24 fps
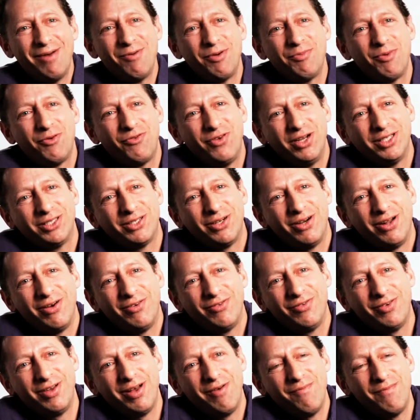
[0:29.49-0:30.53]
I'm a professor
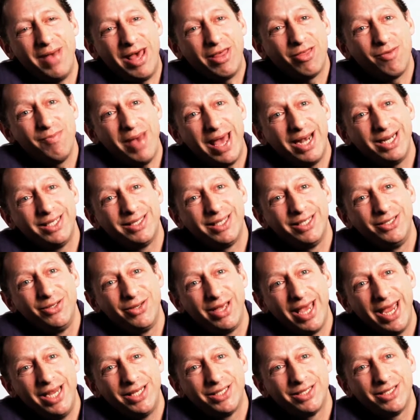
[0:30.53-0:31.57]
of mathematics
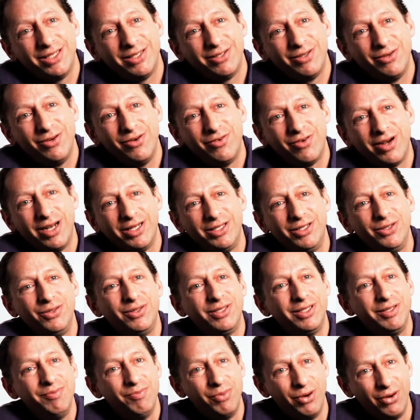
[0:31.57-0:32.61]
education over at
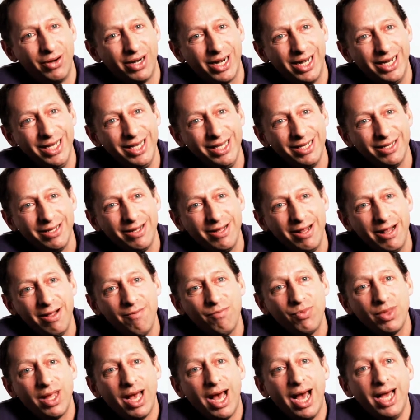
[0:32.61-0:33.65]
UC Berkeley.
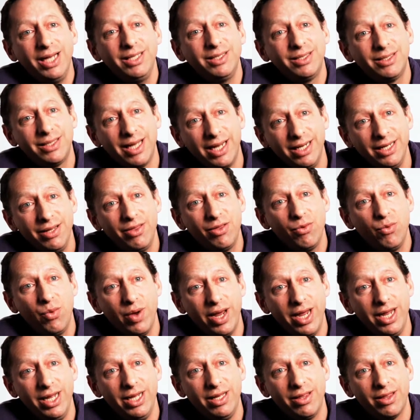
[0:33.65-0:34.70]
I study the
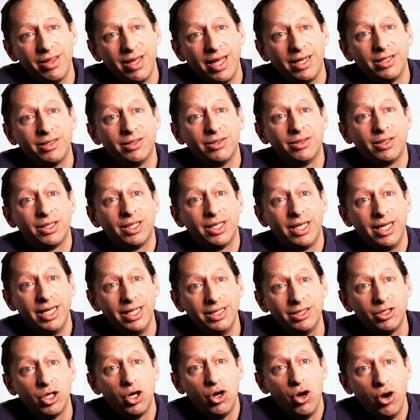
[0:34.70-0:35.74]
way that
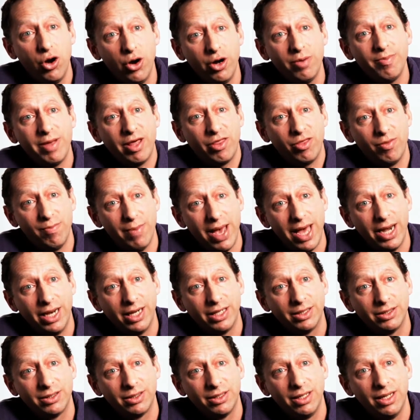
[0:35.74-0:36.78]
kids learn
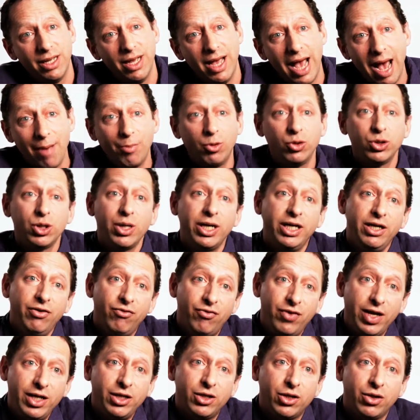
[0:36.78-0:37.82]
mathematics. I'm also an
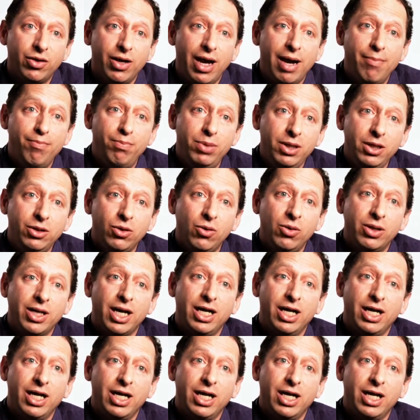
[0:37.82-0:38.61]
inventor. I build all